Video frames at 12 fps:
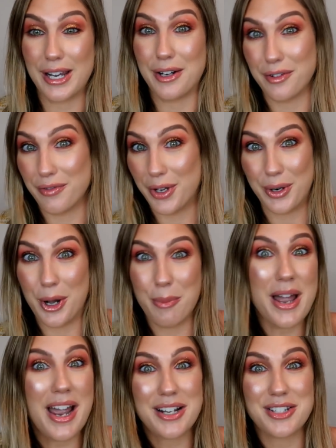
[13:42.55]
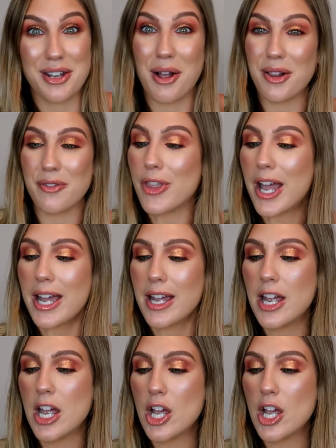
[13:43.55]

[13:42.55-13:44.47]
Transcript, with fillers: and they're all packed and all of that.